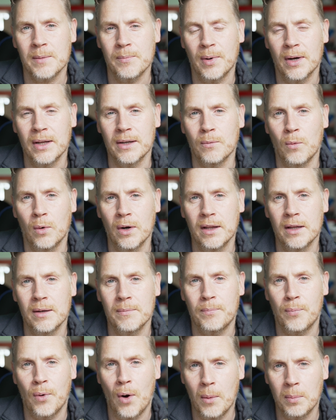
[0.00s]
but one of the
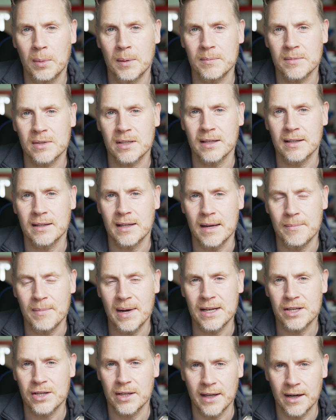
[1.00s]
problems that they
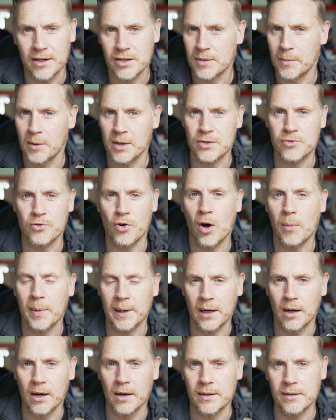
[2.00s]
mentioned there is about
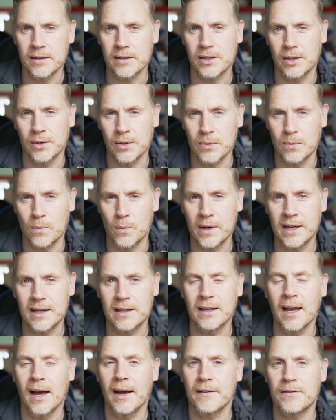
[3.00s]
dropping out. So we
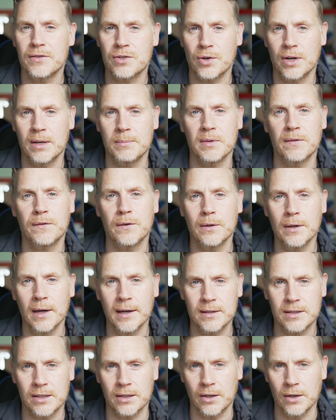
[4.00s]
live streamed a few
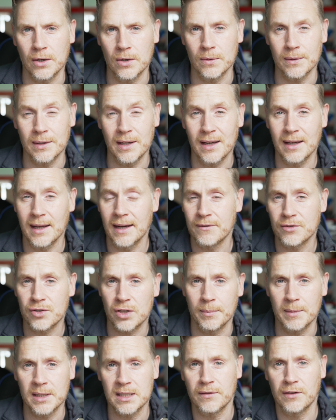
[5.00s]
nights ago, and that live
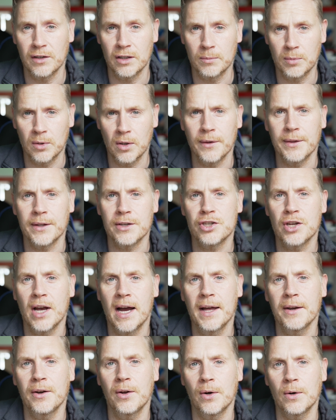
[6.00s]
stream is available on the
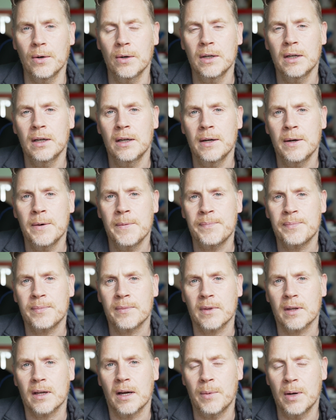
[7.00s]
channel.
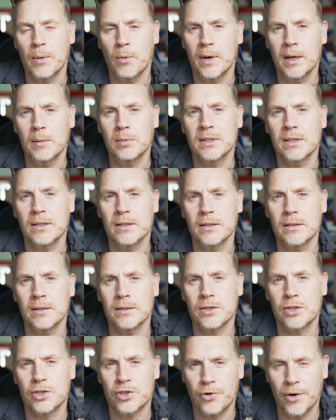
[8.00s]
And we were able to
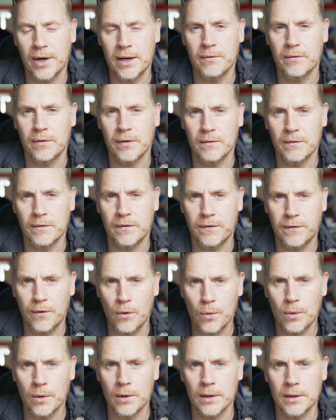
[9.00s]
stream from
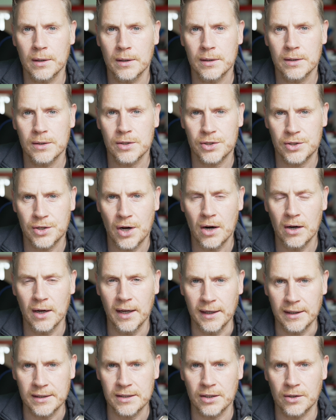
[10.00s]
four
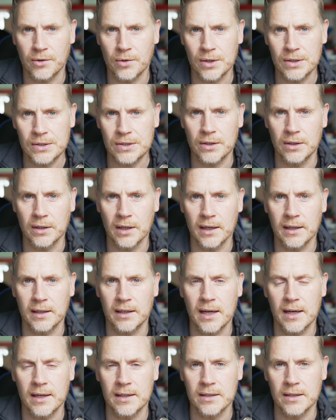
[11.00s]
Starlinks across the United
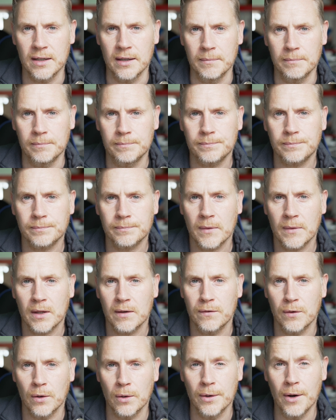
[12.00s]
Kingdom
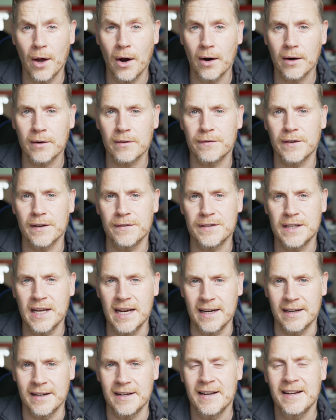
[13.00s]
for an hour and
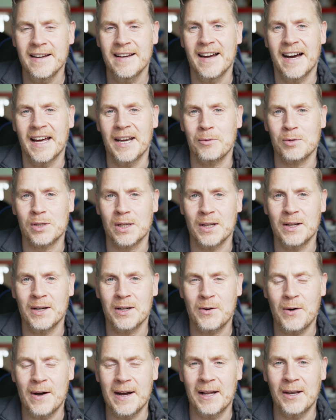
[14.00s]
15. And it was
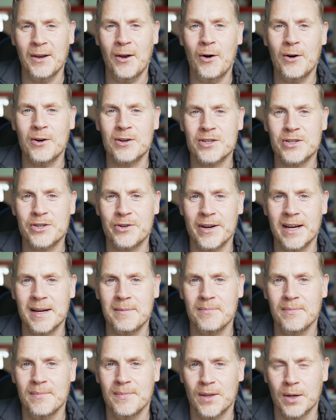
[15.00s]
quite a long
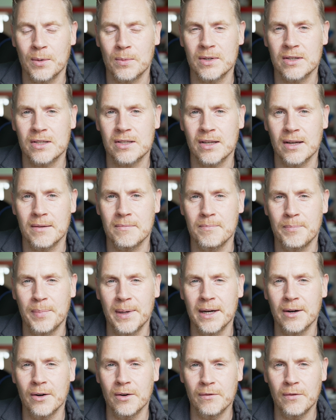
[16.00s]
stream. There was some
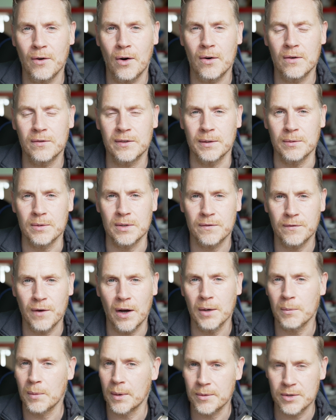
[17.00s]
beer involved. It was
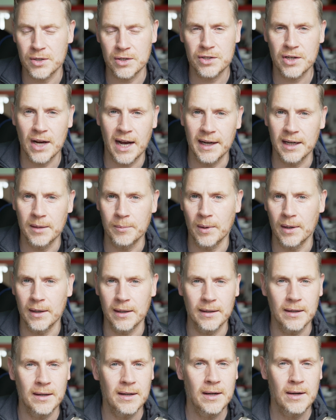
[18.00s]
fun. We were just chatting
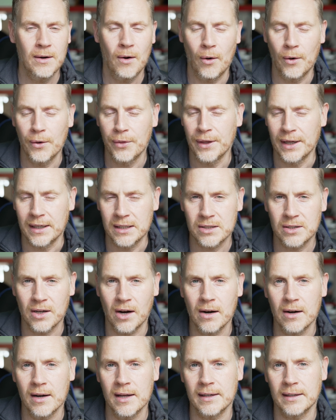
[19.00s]
about all things
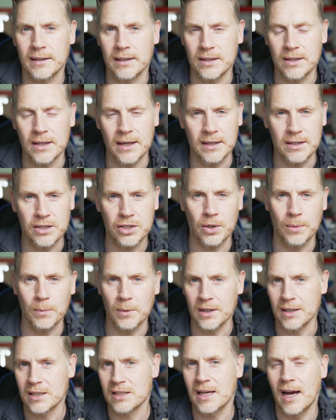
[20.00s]
Starlink and showing
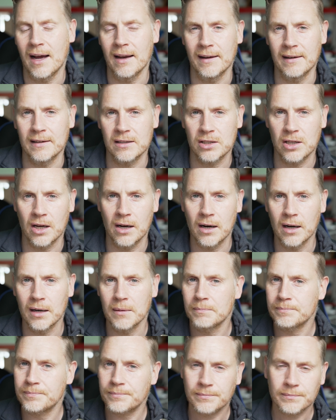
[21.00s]
where the satellites
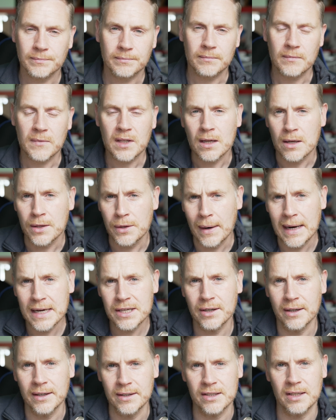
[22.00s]
are,
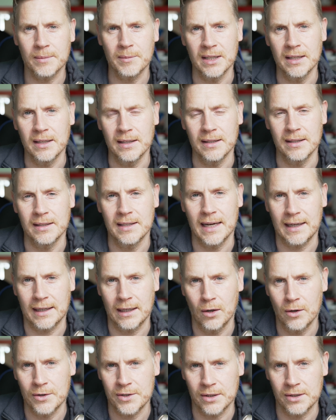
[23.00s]
thrashing out some of the
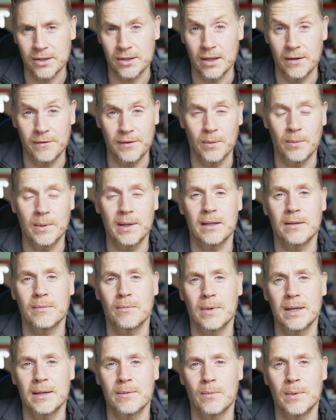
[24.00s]
technological stuff that
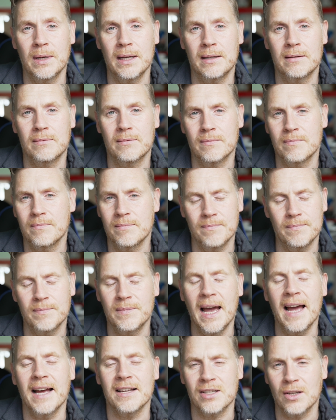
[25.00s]
we
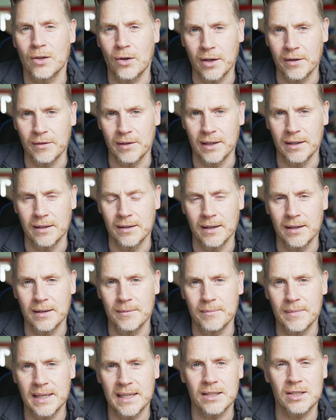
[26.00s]
guess a lot of it
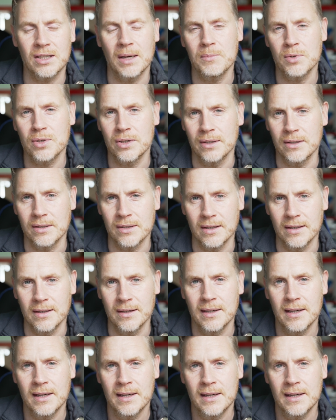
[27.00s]
and make assumptions. And